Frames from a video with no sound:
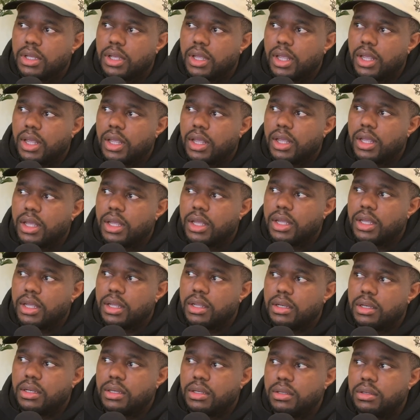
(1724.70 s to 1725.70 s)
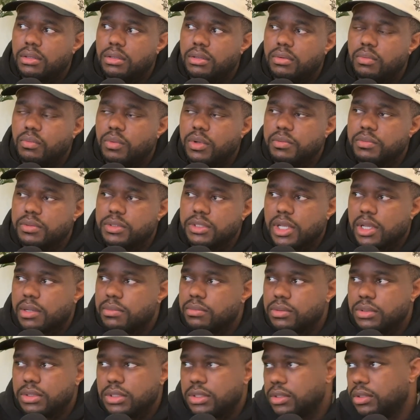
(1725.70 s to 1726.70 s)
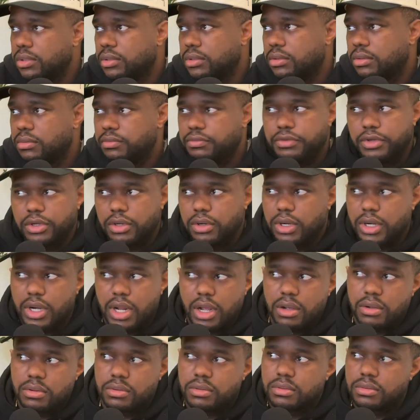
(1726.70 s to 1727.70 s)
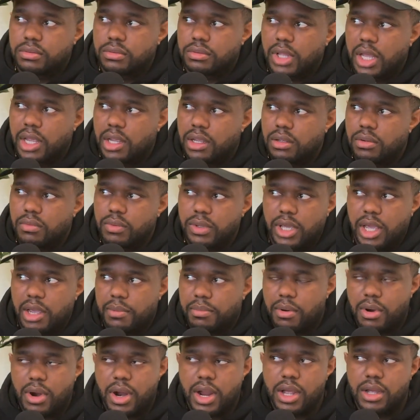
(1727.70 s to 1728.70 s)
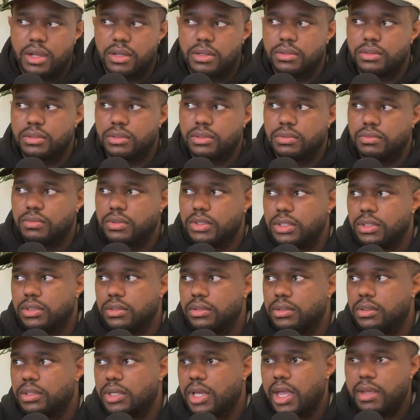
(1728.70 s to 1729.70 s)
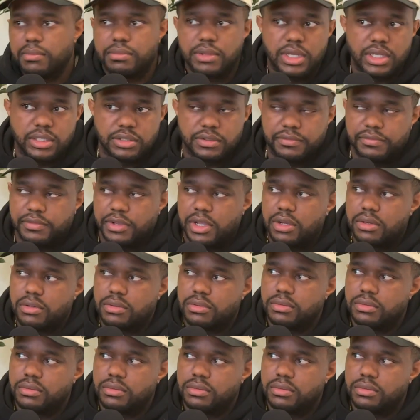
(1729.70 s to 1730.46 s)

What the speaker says: And we was able to figure it out. Like we kept our house, we kept things afloat,